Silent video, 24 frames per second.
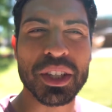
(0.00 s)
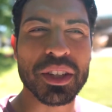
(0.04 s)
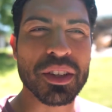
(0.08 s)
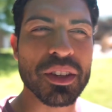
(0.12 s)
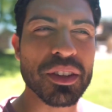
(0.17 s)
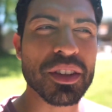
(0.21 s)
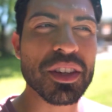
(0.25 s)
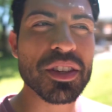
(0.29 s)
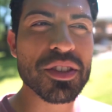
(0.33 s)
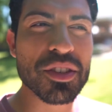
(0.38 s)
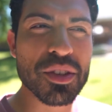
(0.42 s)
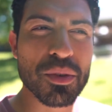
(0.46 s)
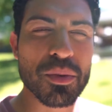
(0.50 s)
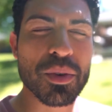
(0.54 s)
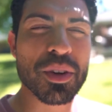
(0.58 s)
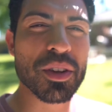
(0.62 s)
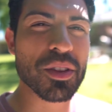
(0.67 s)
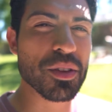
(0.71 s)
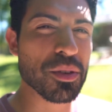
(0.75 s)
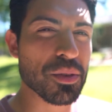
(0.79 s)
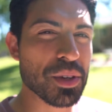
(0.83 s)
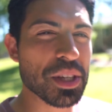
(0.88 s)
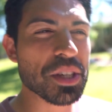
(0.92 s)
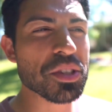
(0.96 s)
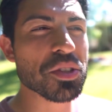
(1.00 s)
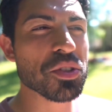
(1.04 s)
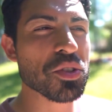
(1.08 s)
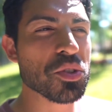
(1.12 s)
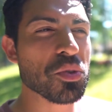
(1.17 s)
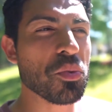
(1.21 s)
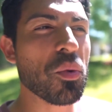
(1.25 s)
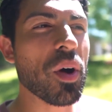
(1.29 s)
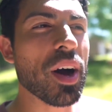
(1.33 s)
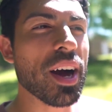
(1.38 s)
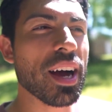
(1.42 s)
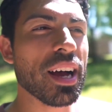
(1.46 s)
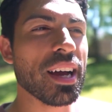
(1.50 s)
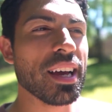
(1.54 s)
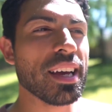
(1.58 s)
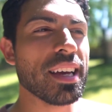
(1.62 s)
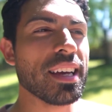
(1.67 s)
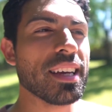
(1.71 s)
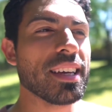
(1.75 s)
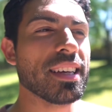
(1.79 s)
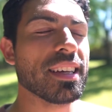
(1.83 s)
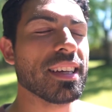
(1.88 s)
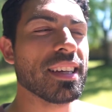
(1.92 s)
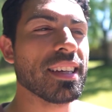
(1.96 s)
You know, these are one of the reasons
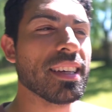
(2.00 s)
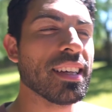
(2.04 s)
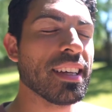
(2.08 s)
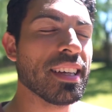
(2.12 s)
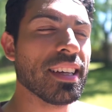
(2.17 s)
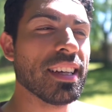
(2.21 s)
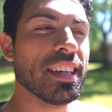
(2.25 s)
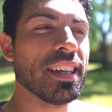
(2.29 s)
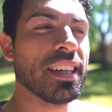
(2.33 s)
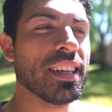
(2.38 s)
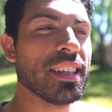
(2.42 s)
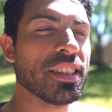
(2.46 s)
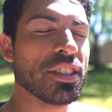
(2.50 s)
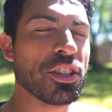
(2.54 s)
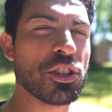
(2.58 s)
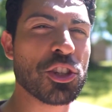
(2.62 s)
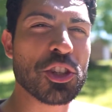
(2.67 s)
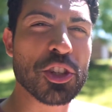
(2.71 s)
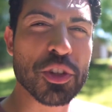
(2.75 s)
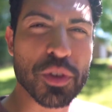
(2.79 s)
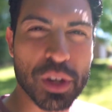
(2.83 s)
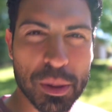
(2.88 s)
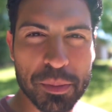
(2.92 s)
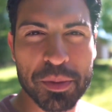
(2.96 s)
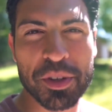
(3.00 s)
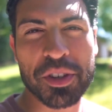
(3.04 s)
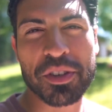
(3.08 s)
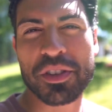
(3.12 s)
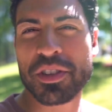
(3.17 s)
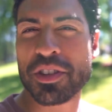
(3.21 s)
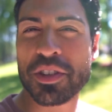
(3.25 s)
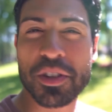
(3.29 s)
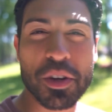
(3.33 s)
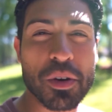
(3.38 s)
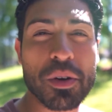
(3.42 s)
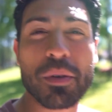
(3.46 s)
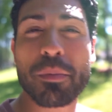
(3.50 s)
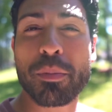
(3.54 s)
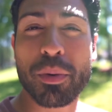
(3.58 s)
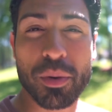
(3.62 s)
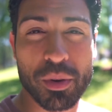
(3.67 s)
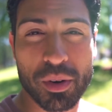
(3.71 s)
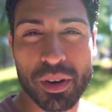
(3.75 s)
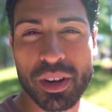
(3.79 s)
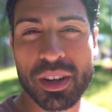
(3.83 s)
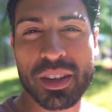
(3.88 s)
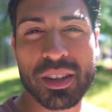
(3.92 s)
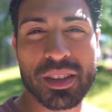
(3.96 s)
why the scripture is so
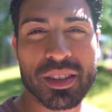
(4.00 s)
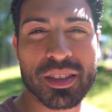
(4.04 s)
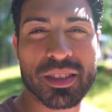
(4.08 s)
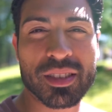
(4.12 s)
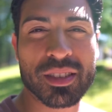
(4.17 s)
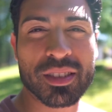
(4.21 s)
important.